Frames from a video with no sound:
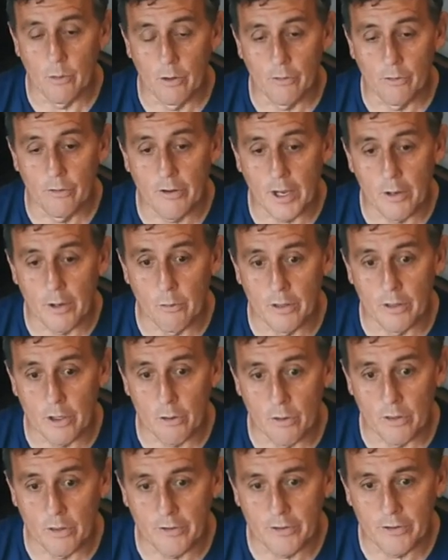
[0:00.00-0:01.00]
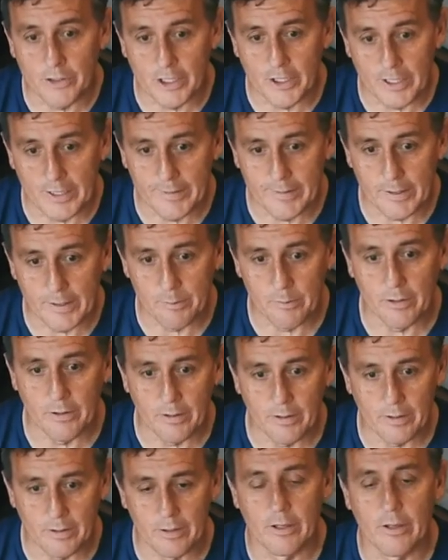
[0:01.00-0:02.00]
And we'll stay with you on this journey,
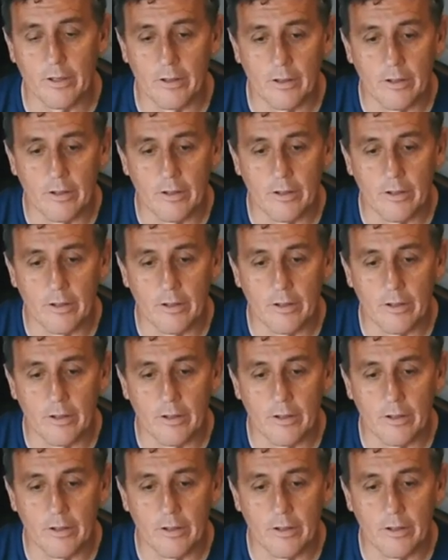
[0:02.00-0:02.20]
Tim,